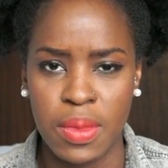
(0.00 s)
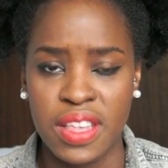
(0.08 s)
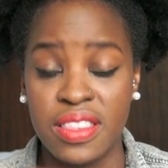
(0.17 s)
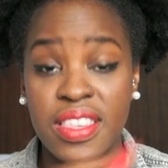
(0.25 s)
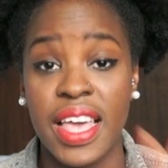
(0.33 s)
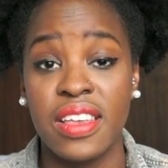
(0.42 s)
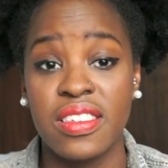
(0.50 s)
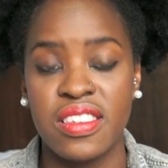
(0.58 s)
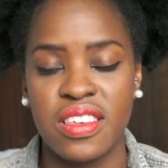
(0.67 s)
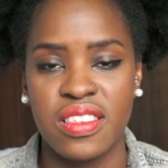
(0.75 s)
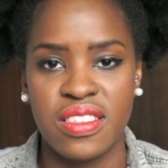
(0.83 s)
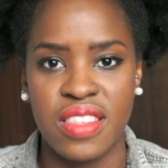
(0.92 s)

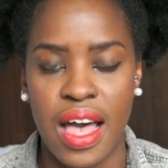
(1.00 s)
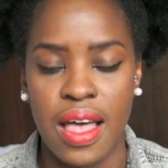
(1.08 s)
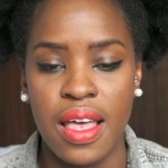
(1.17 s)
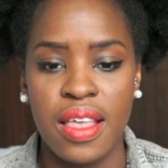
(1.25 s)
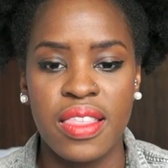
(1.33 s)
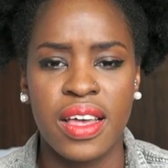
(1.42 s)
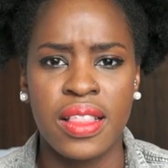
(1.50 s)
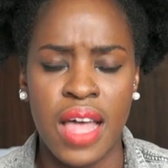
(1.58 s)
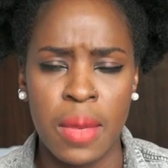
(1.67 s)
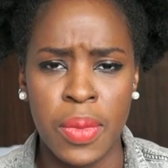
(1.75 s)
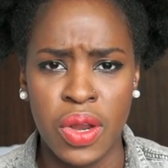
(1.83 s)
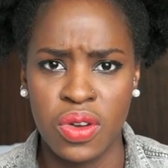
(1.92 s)
intentions that the
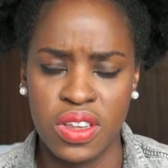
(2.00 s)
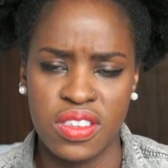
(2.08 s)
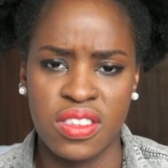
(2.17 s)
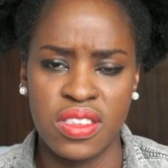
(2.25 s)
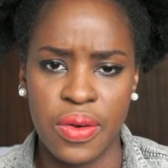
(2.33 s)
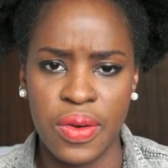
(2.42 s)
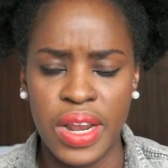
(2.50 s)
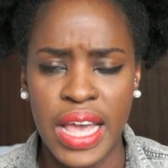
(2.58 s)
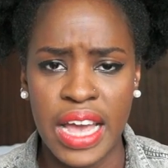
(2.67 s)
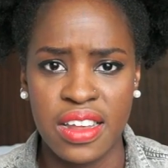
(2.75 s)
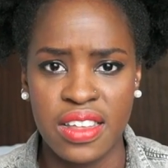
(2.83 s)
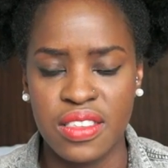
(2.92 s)
client may not necessarily
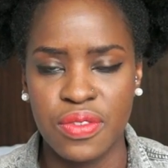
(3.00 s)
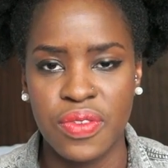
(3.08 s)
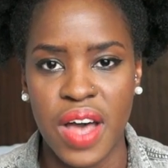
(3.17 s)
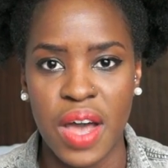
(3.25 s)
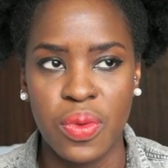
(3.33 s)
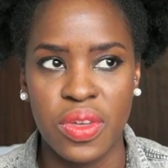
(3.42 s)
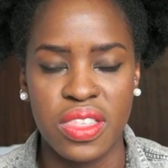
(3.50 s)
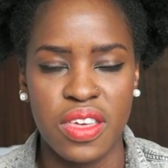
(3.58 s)
identify with,